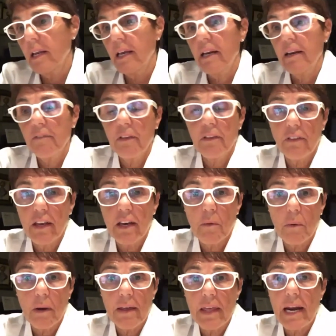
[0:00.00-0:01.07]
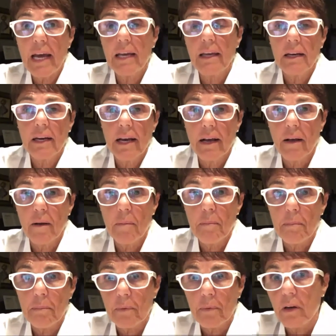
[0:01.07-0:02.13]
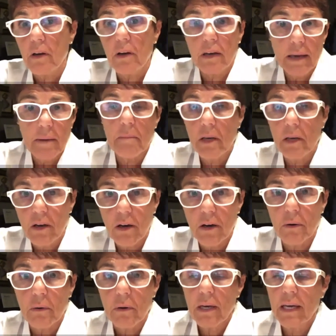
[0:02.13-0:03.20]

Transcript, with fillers: And if there's any way that I can help, you know, let me know.